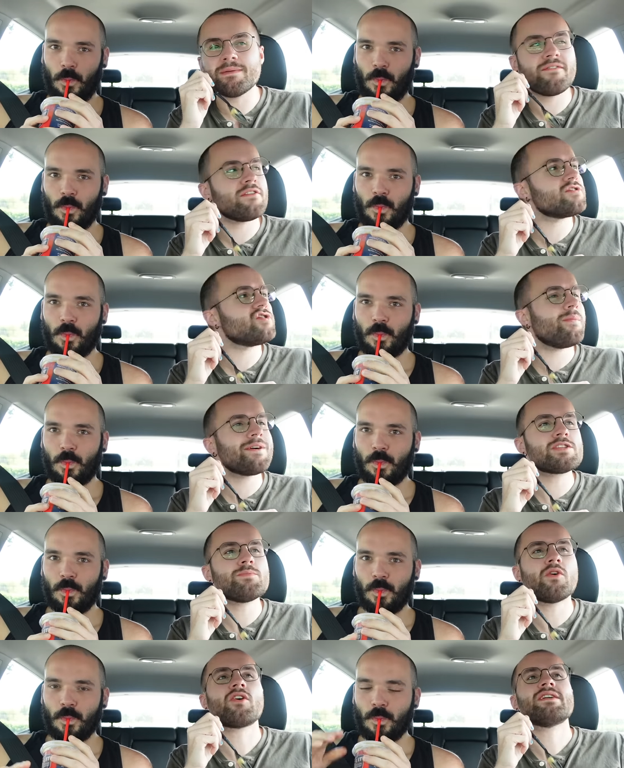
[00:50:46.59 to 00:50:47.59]
Speaker 1: me feel so
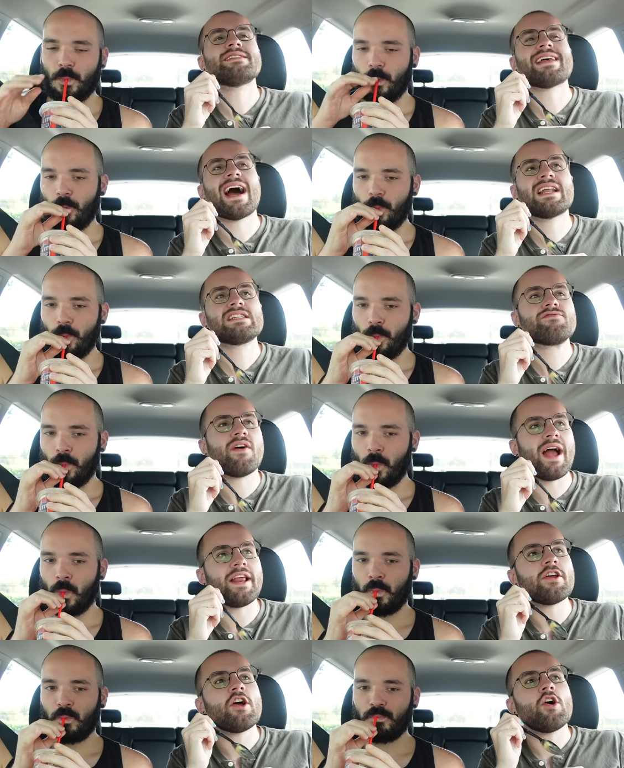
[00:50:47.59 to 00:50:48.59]
much more
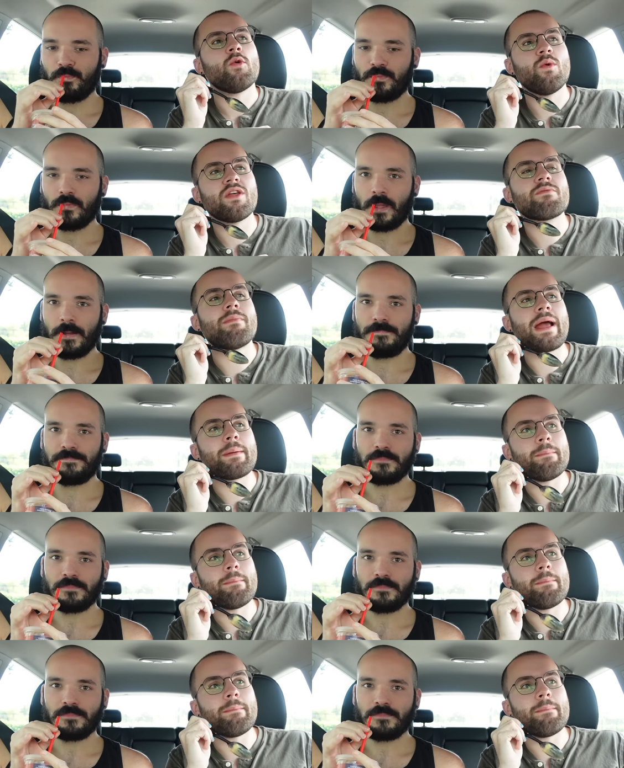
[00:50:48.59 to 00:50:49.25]
satisfied with my